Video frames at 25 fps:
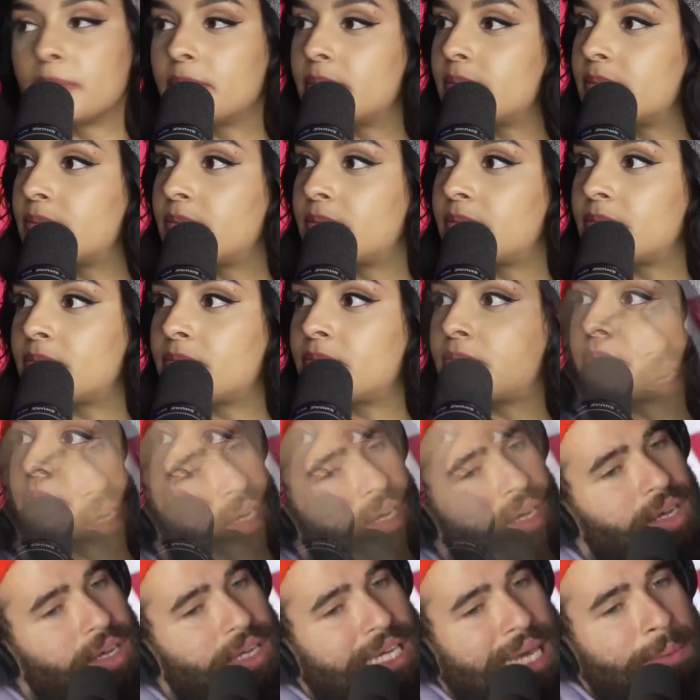Game
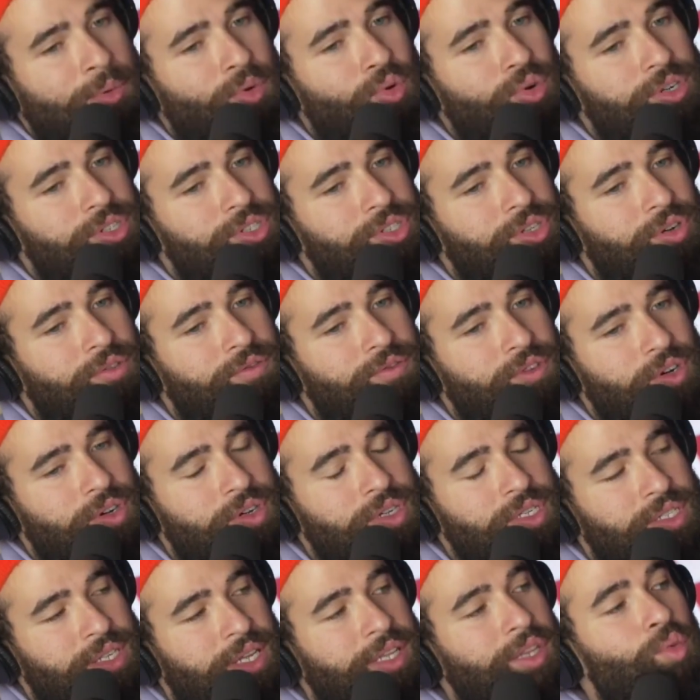Awards show
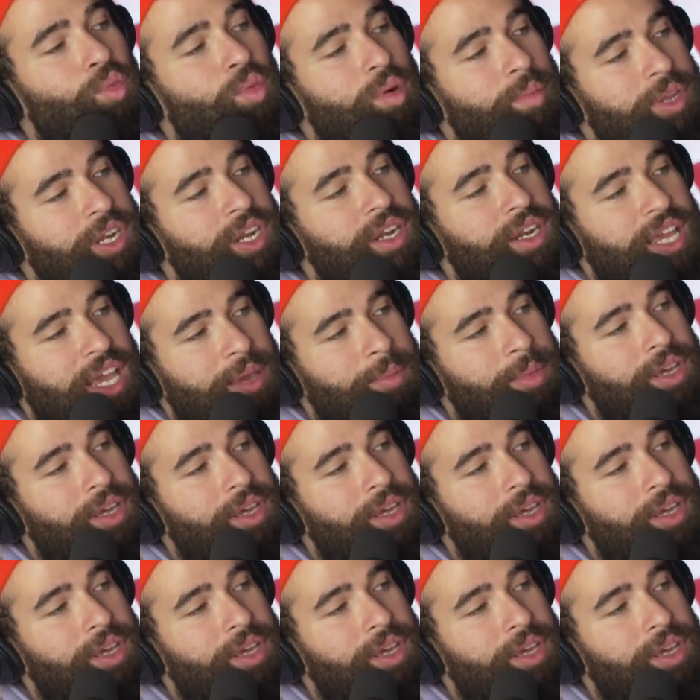focused on the women in gaming?